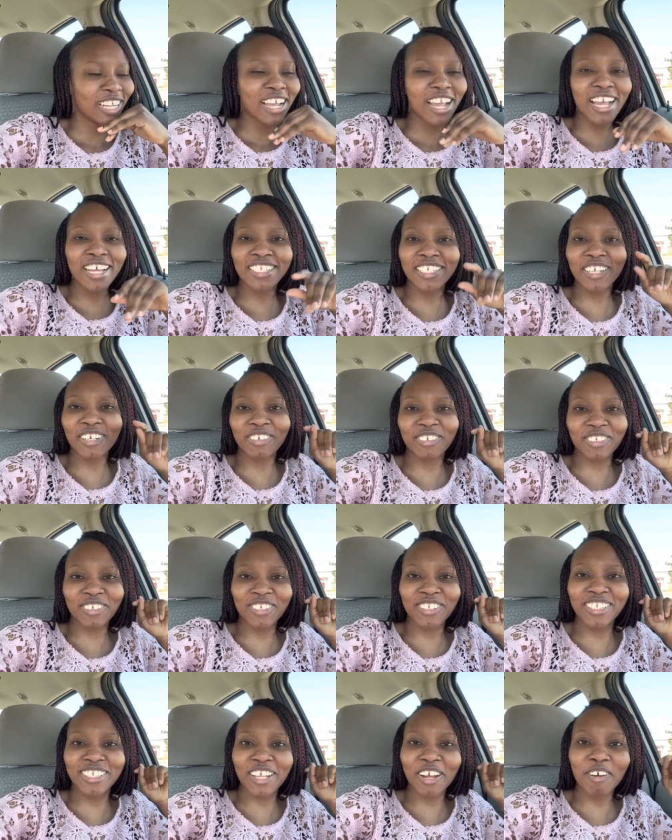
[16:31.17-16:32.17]
I said I was
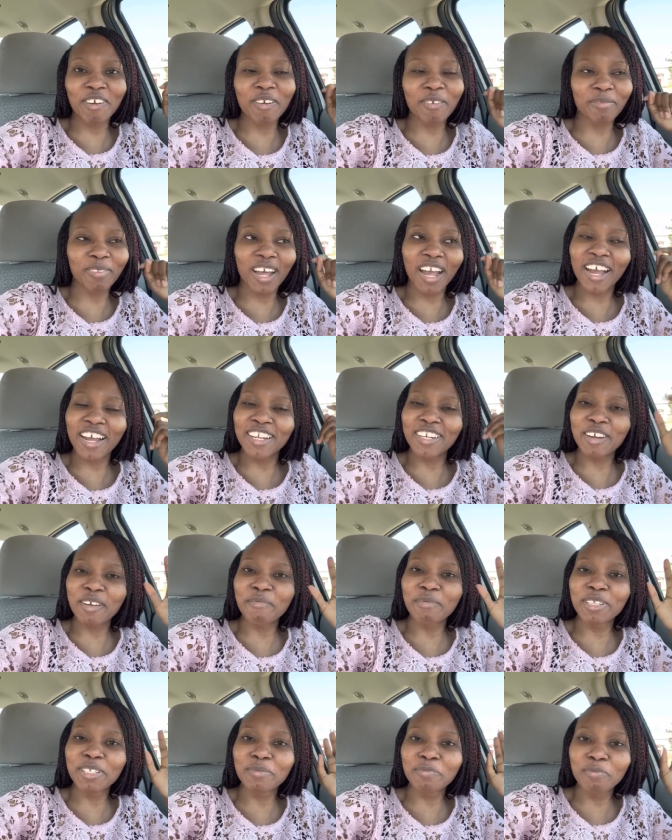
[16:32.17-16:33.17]
going to tell him that her
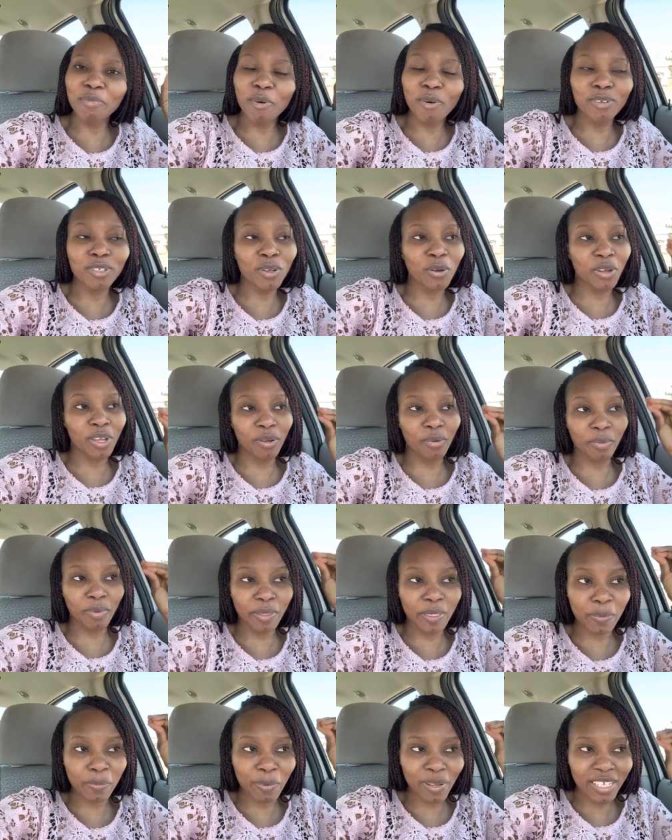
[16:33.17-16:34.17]
name is Mo, so he will be
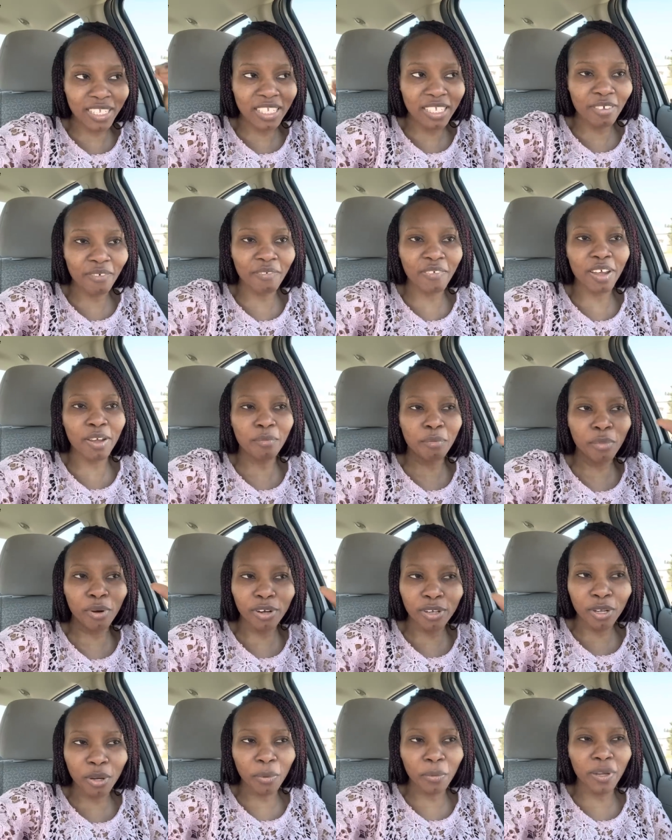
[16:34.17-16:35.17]
specific. Mo,
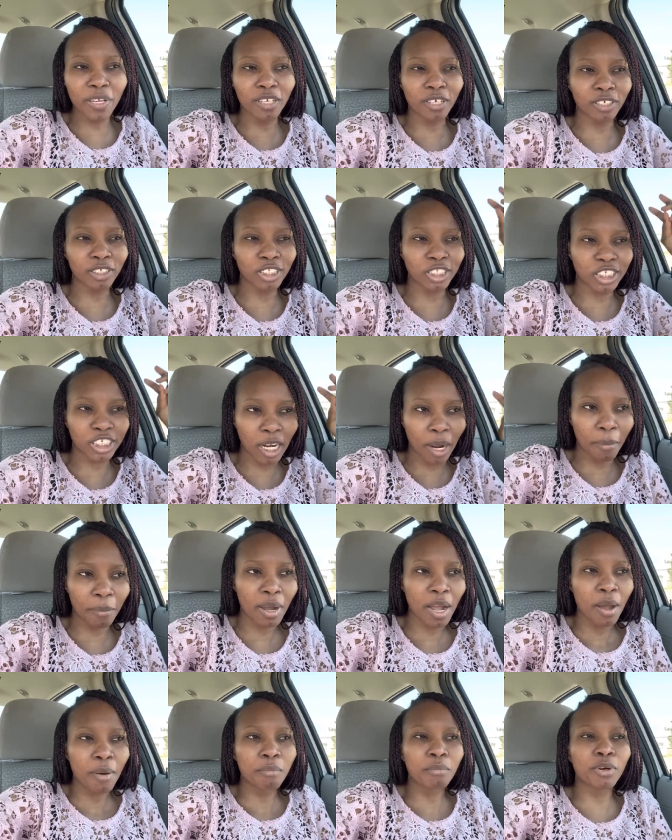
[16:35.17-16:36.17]
you will not jam.
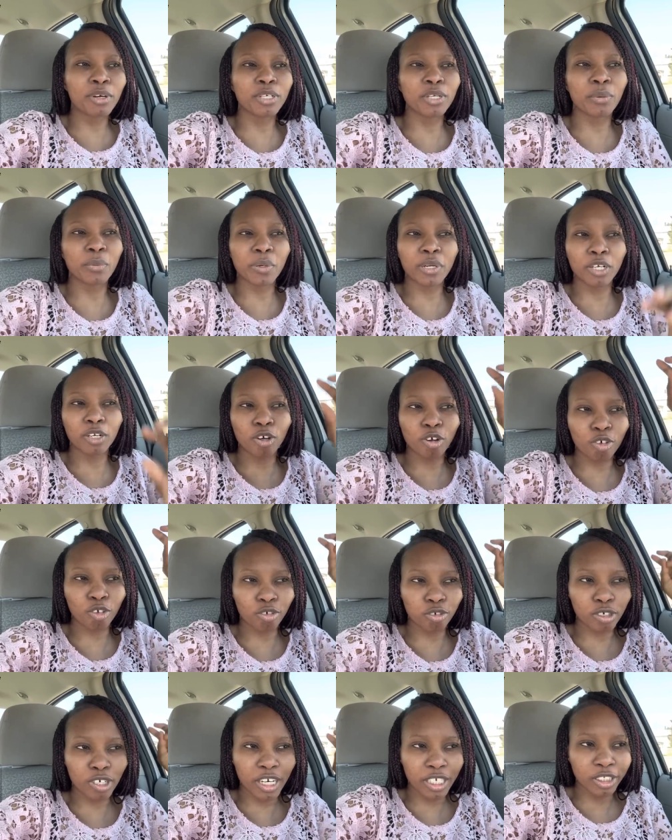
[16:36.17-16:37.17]
Mo, you will not
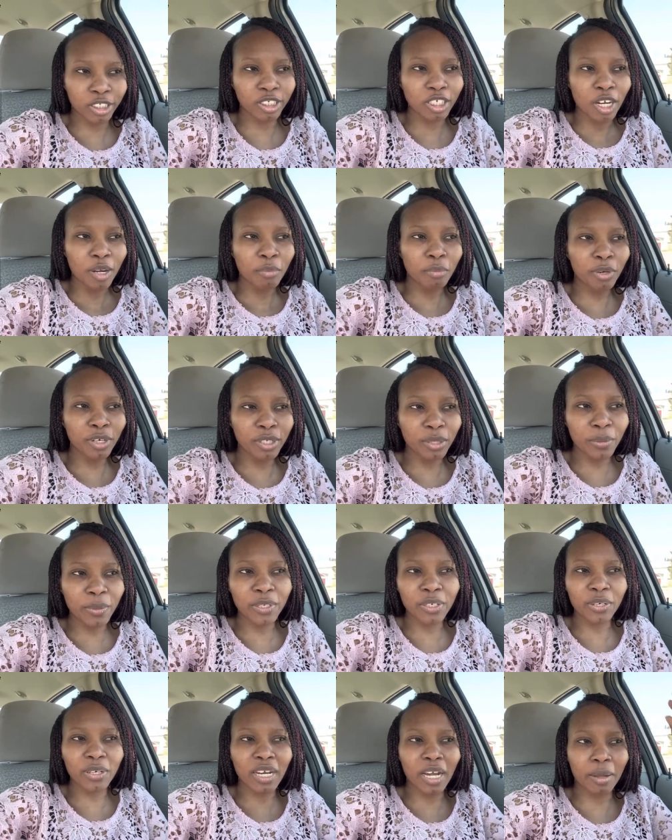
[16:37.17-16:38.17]
crash. Mo, you will
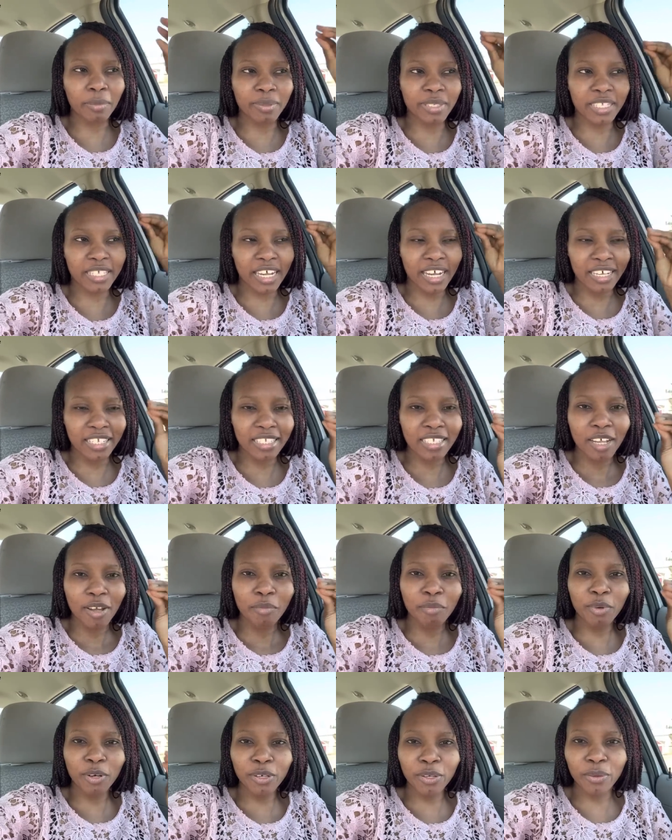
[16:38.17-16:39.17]
not capsize.
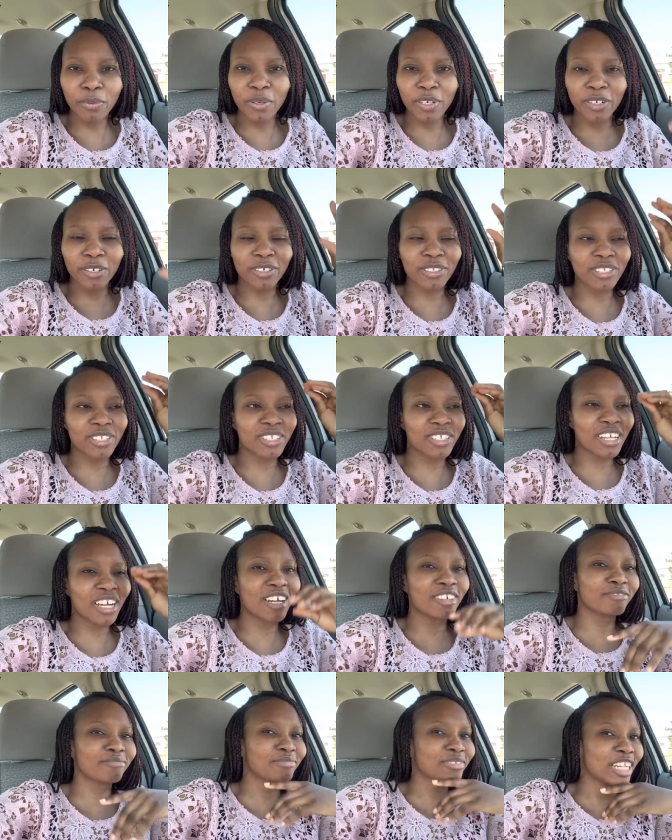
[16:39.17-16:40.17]
Mo, you will not.
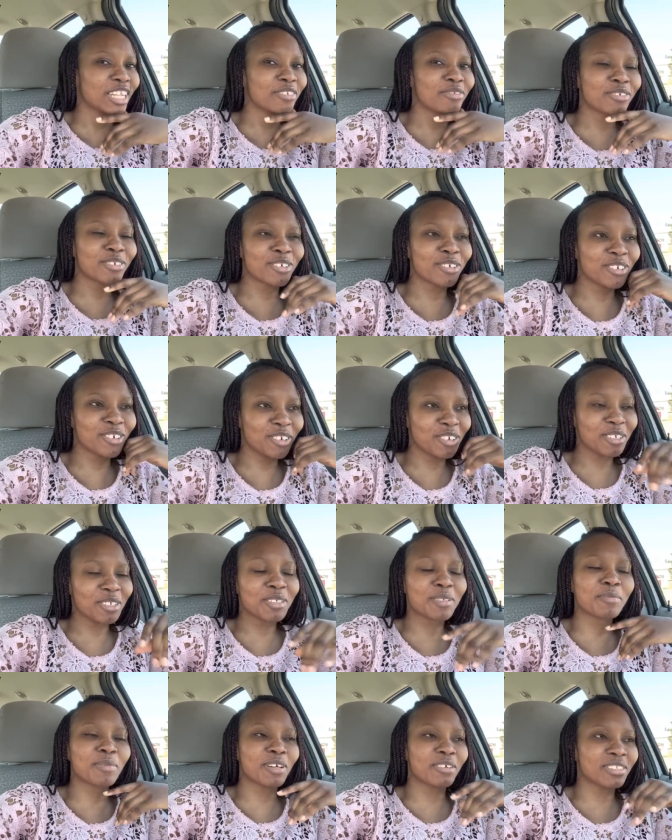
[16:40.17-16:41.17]
Ah, I forgot,
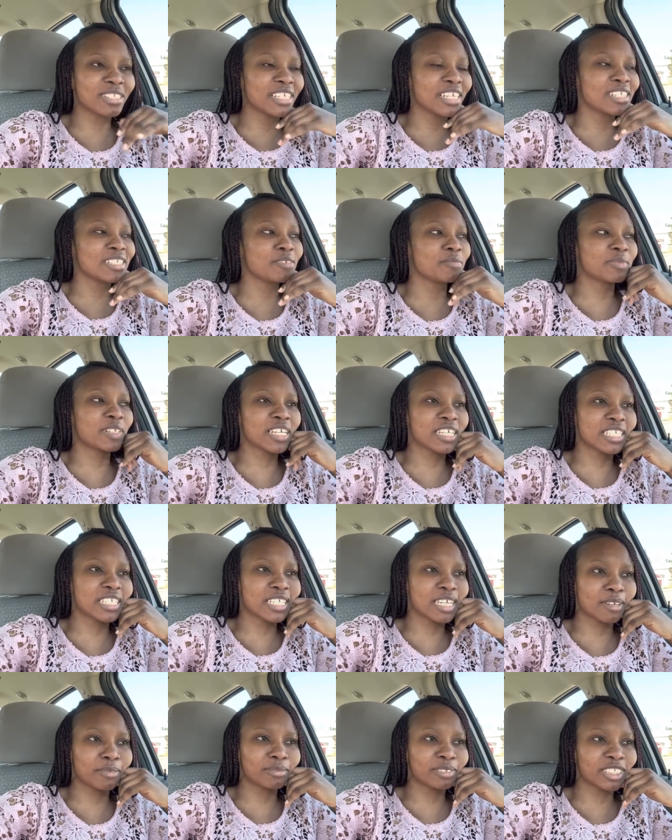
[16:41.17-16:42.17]
but I'll tell him next
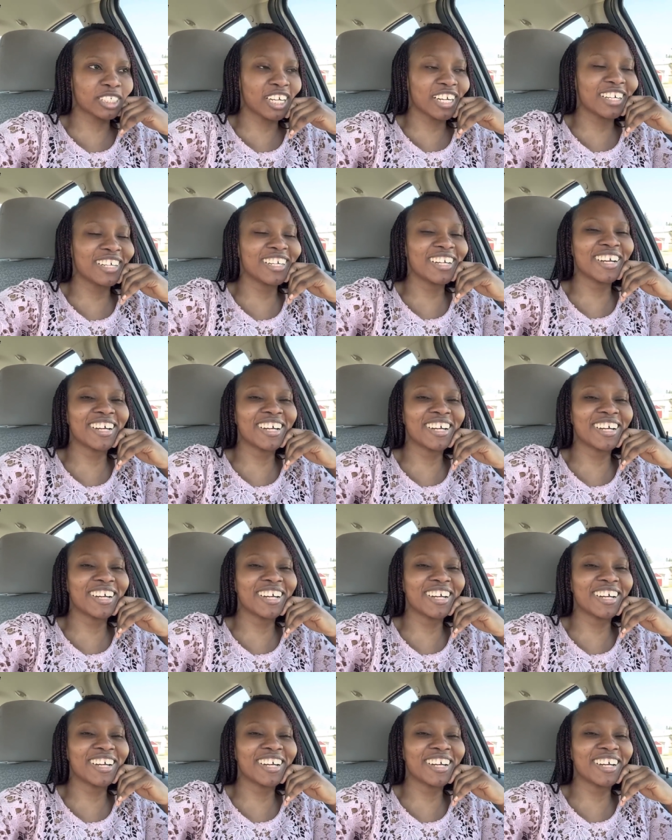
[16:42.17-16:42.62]
time, Sha. You